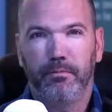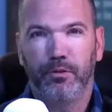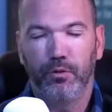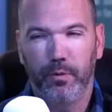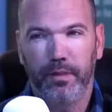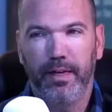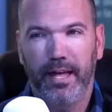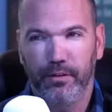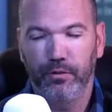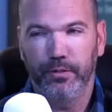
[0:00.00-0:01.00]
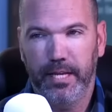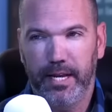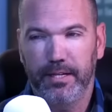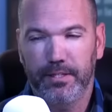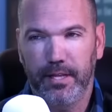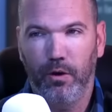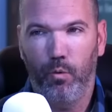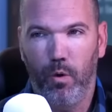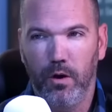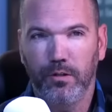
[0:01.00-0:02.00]
doing that little dance, that
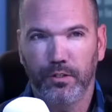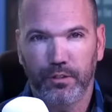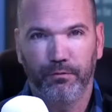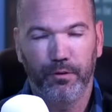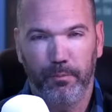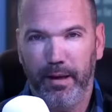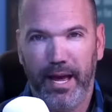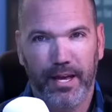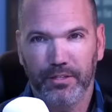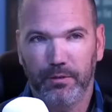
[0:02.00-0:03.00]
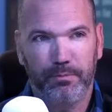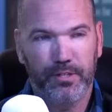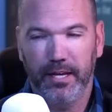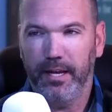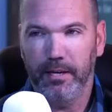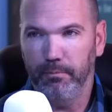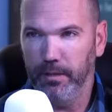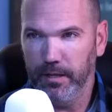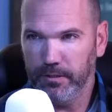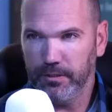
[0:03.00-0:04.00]
waltz, for the past decade
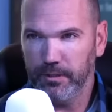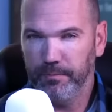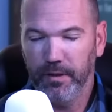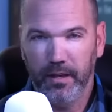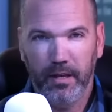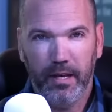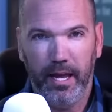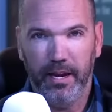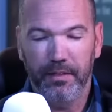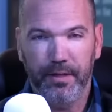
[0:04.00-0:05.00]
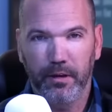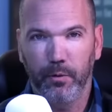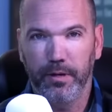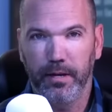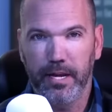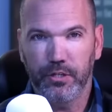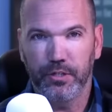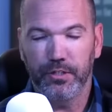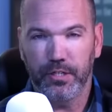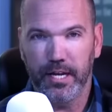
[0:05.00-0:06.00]
plus. And I think when
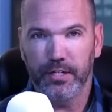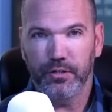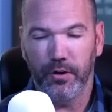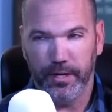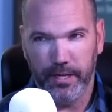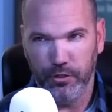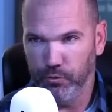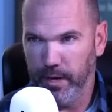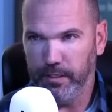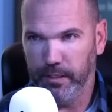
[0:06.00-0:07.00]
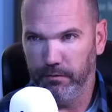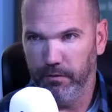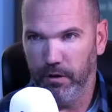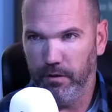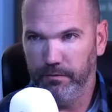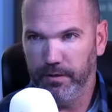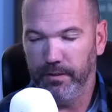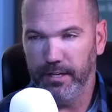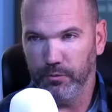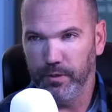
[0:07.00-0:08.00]
nation states start getting directly involved,
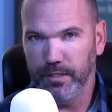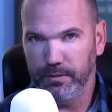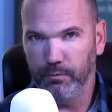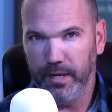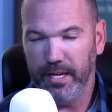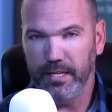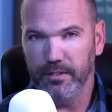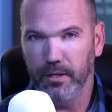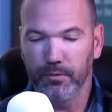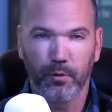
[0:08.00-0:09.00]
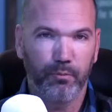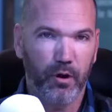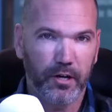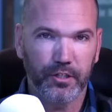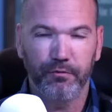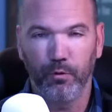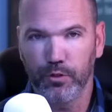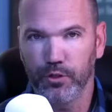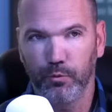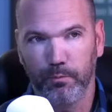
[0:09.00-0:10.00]
that's when it heats up. So proxy
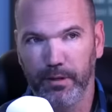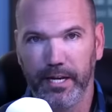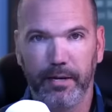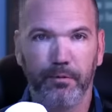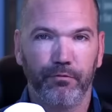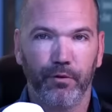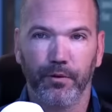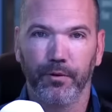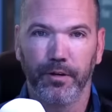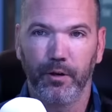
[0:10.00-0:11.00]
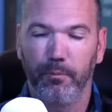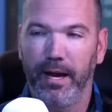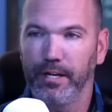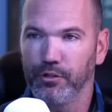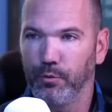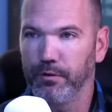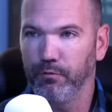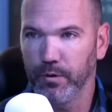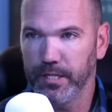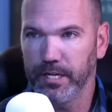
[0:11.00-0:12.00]
forces were blamed for, you know, back in
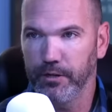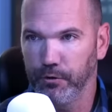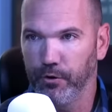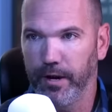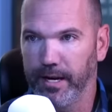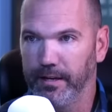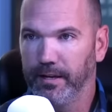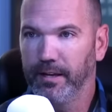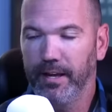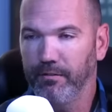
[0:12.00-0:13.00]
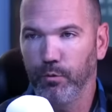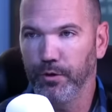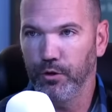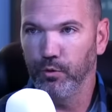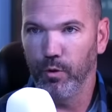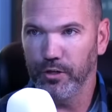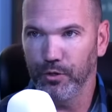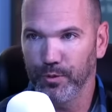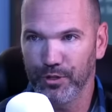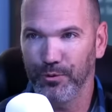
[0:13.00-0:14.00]
2014 in Ukraine. Everyone knew
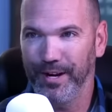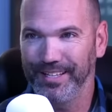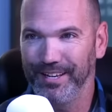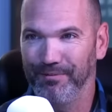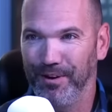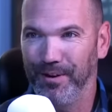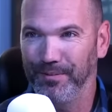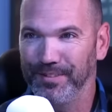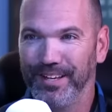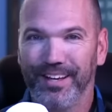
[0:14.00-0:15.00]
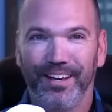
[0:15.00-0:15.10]
Russia was directly involved.